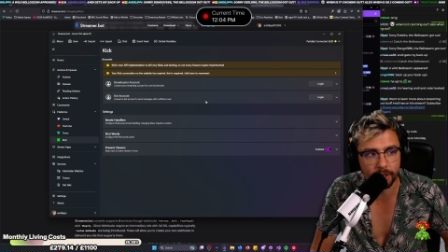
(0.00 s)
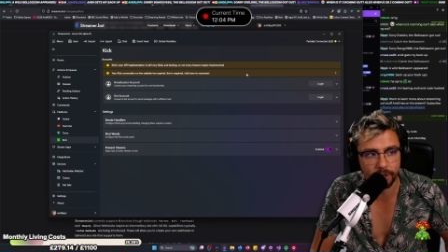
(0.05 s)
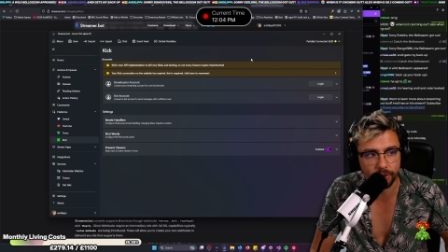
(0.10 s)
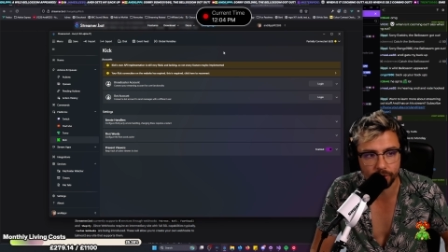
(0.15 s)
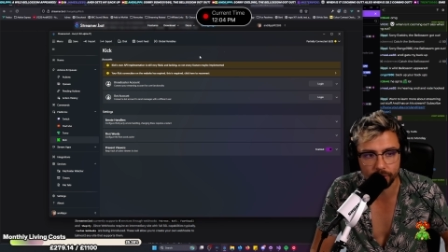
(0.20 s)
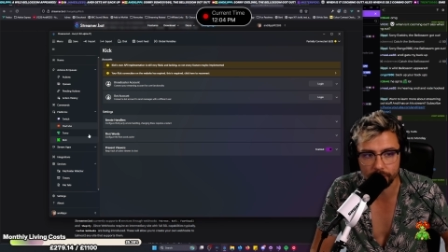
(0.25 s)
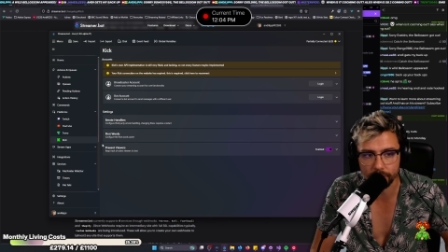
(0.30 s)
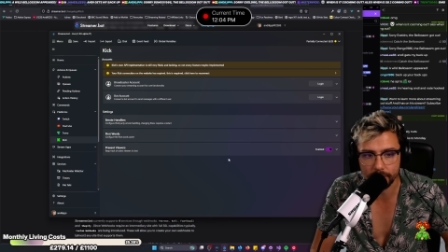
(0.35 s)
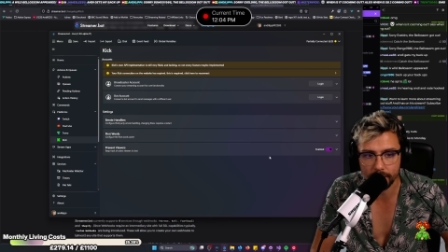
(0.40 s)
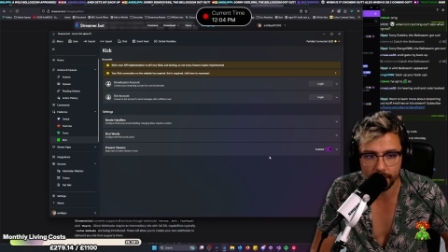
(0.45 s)
is
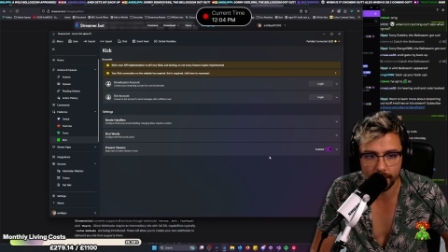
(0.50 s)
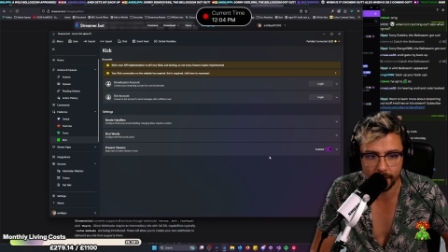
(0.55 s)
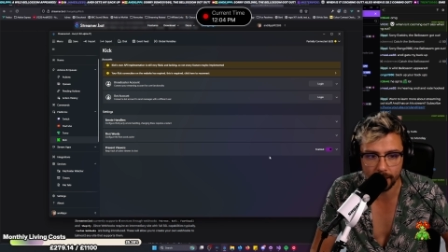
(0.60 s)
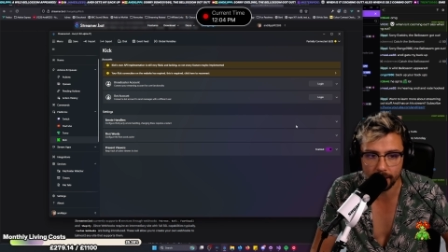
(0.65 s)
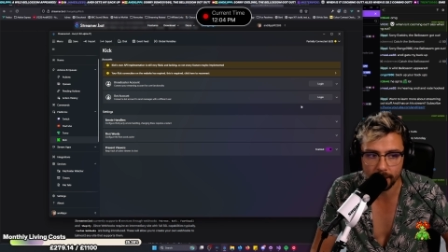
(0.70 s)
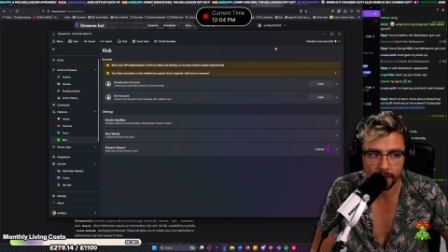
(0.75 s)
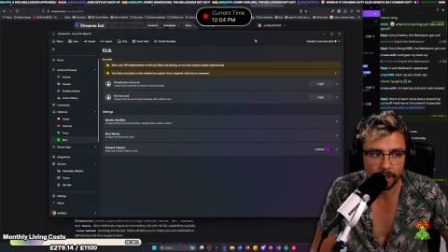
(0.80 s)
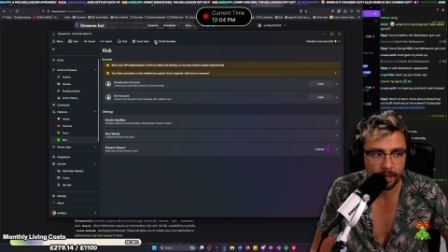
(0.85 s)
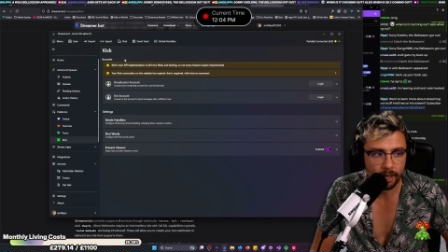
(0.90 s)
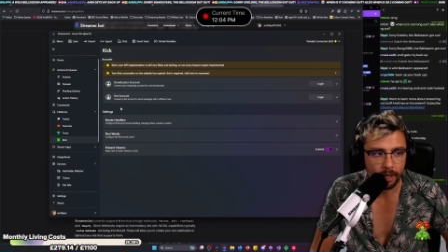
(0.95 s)
just
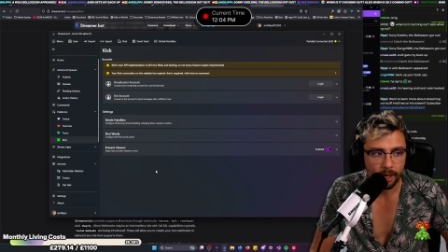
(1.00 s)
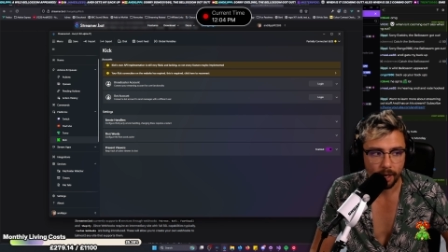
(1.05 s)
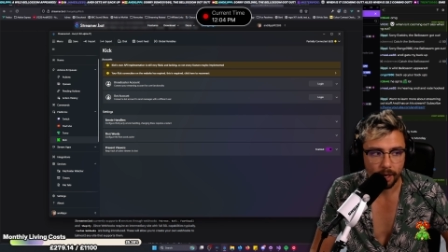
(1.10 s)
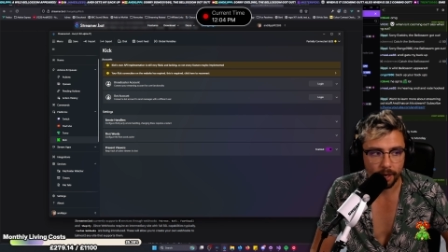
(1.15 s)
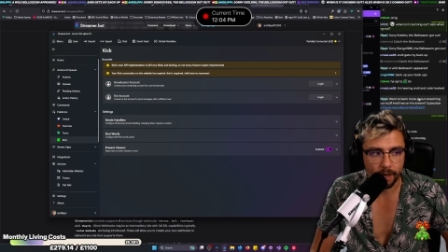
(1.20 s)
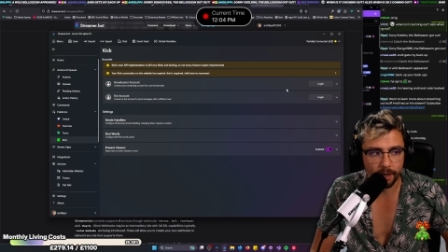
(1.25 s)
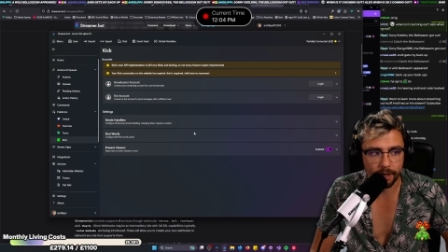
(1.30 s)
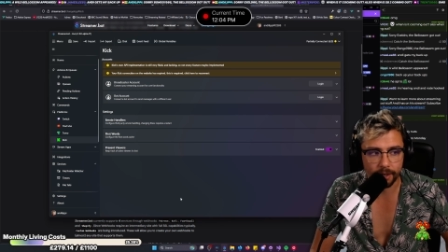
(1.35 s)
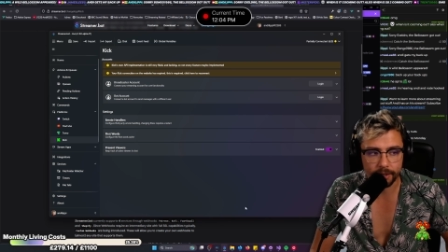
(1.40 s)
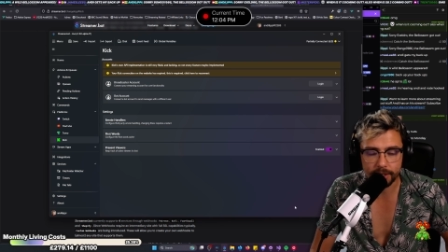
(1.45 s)
here
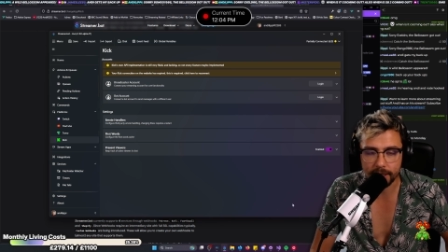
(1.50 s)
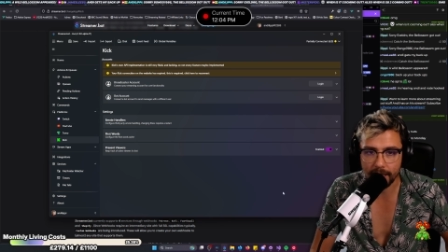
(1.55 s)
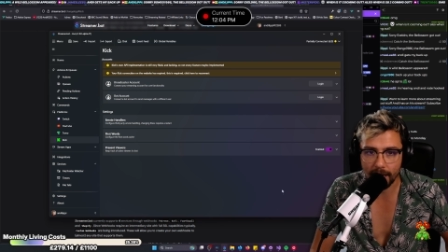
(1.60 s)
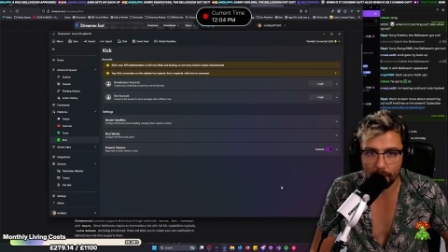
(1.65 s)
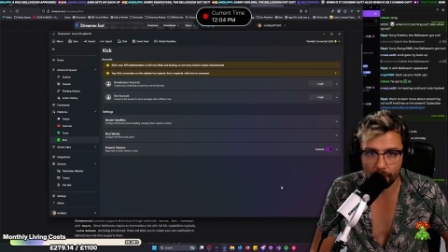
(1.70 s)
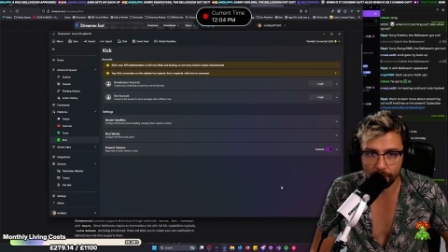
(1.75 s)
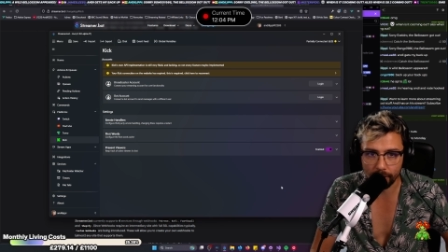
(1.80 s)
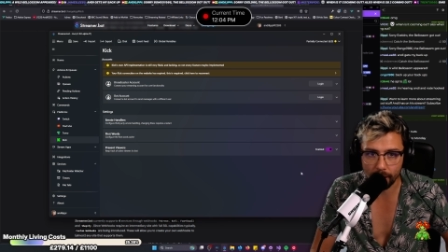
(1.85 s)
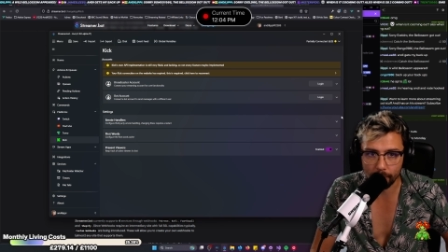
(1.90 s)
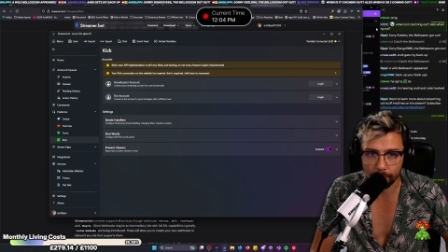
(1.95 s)
to get
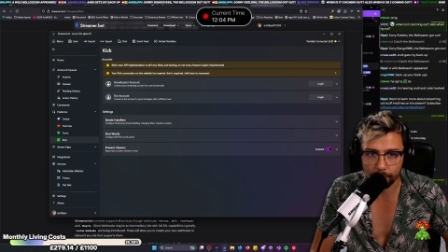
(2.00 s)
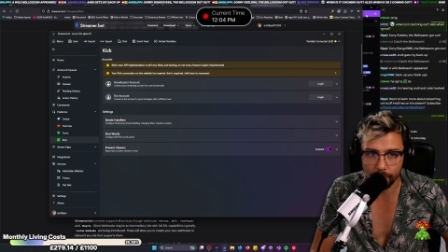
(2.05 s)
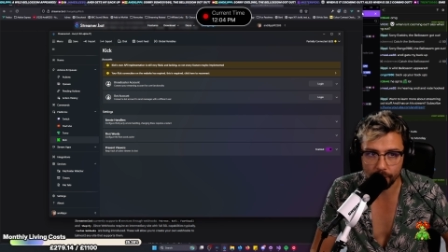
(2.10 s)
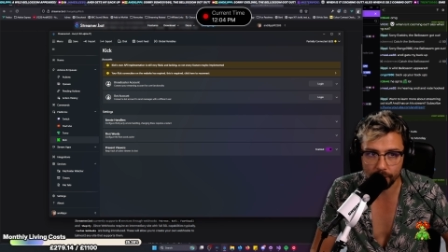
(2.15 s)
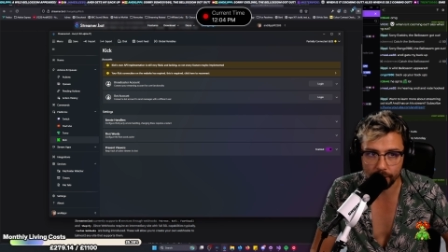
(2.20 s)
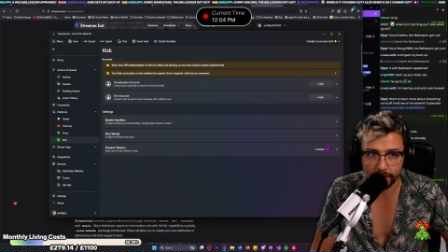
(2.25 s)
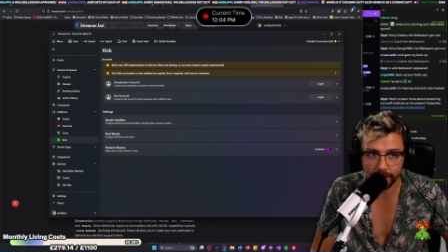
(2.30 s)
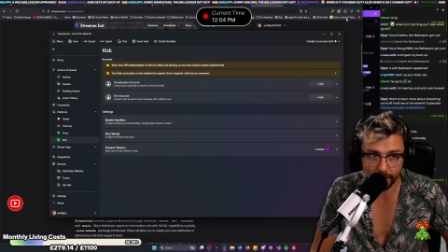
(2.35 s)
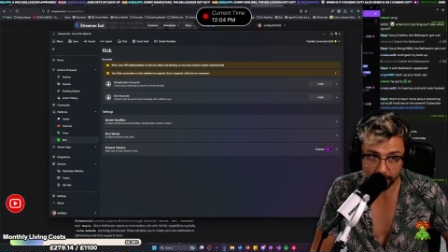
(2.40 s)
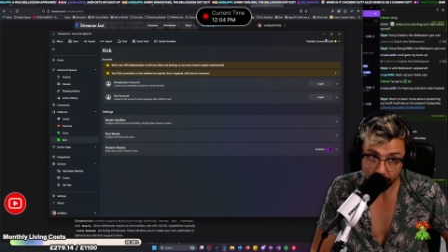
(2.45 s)
all that
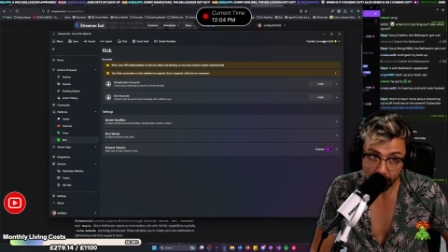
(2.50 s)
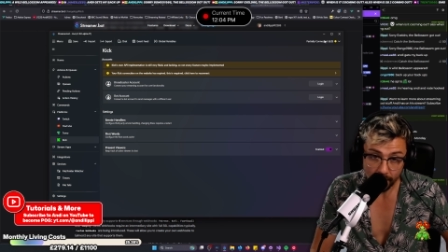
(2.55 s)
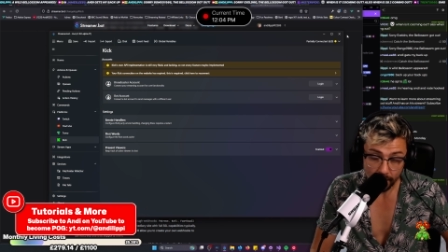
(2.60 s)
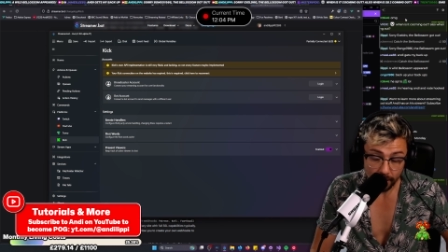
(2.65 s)
working.